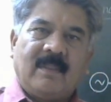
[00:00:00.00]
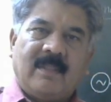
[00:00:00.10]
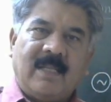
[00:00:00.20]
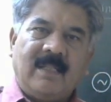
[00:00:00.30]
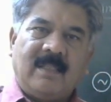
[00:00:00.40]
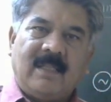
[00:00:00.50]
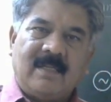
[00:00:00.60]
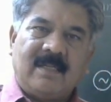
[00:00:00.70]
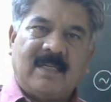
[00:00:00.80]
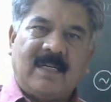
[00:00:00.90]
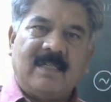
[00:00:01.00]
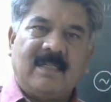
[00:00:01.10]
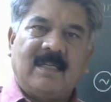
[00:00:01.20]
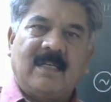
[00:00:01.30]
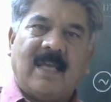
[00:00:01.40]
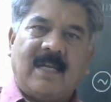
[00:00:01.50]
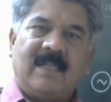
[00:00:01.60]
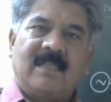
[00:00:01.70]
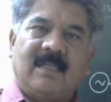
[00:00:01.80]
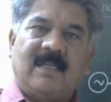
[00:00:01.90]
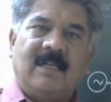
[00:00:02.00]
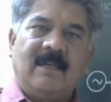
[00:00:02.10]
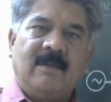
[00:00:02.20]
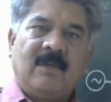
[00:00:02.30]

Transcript: then this sends a carrier signal